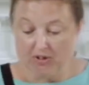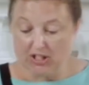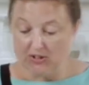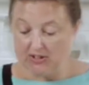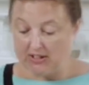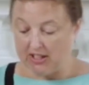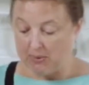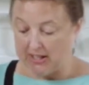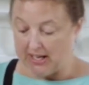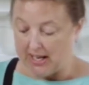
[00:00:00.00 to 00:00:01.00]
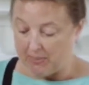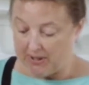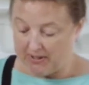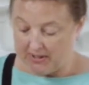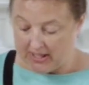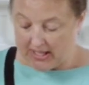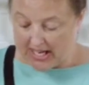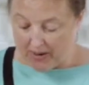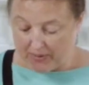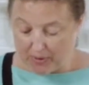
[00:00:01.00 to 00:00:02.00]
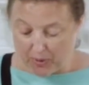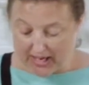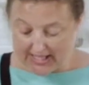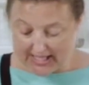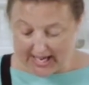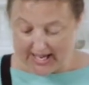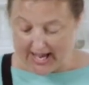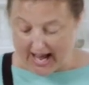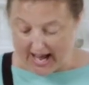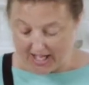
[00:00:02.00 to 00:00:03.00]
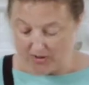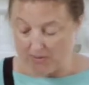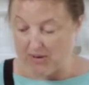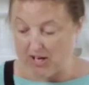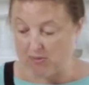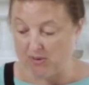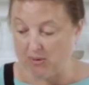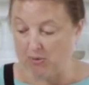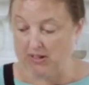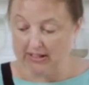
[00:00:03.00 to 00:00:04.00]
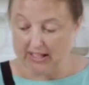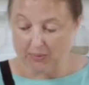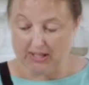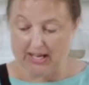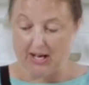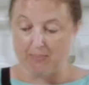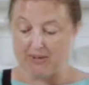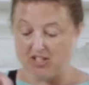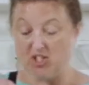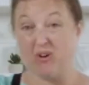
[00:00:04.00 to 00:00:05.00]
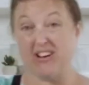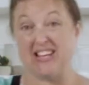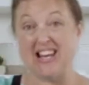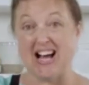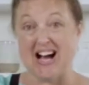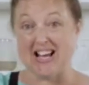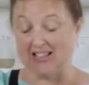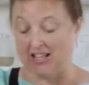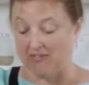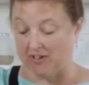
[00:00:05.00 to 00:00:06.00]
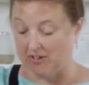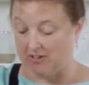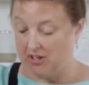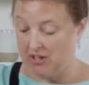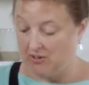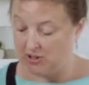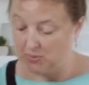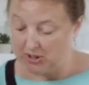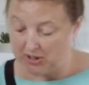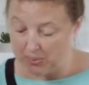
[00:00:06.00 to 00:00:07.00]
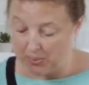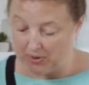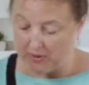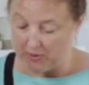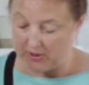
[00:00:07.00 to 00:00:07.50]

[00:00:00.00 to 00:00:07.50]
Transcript: going to use a liquid cup. Now, the way to get an accurate measurement with a liquid cup is you want to get eye level. So we're going to pour the